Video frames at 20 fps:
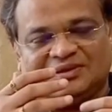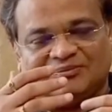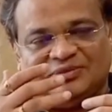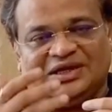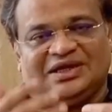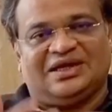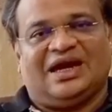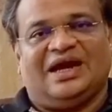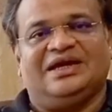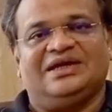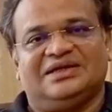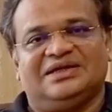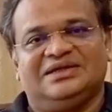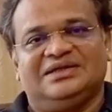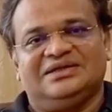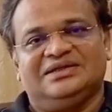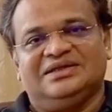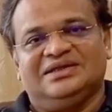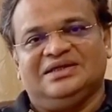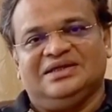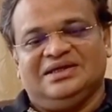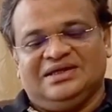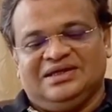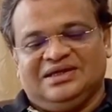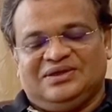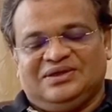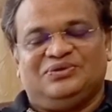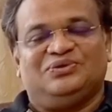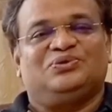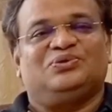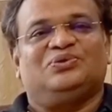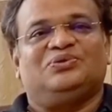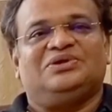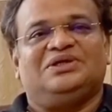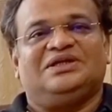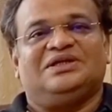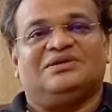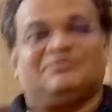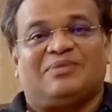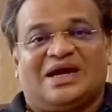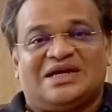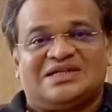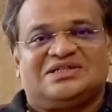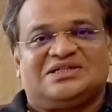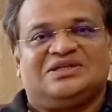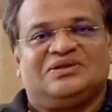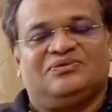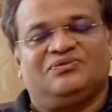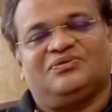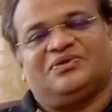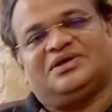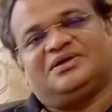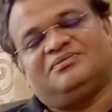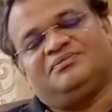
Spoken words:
being handled, you don't need a massive